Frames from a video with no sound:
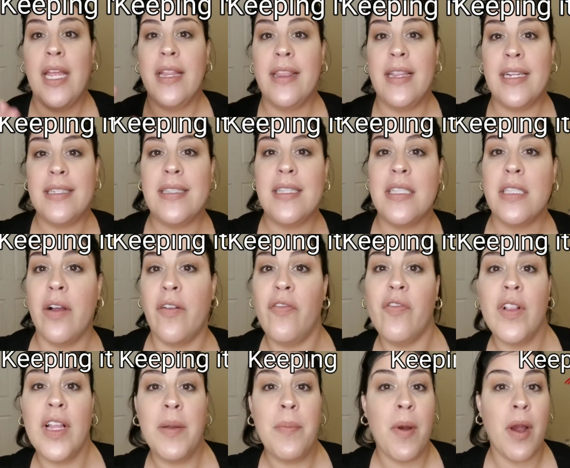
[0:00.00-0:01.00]
This is a
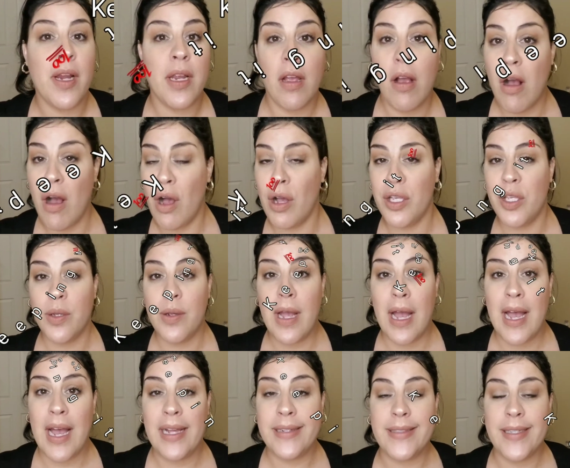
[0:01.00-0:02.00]
flea market haul, you
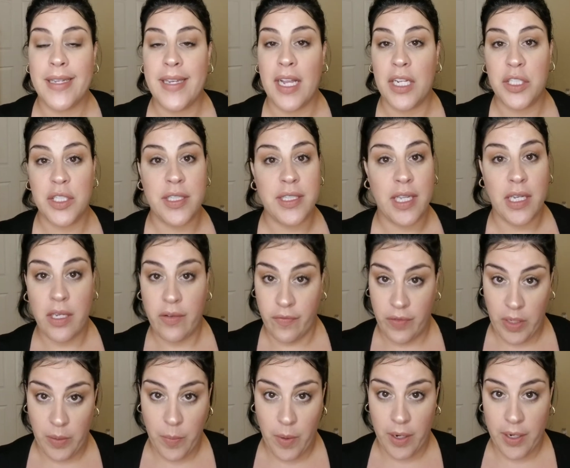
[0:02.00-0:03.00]
guys, and not just any
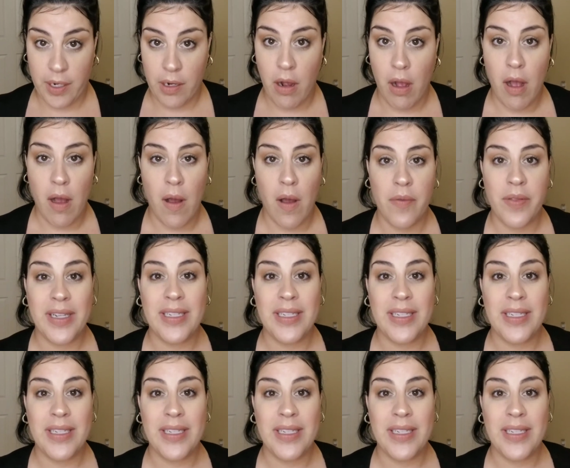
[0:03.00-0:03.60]
flea market haul.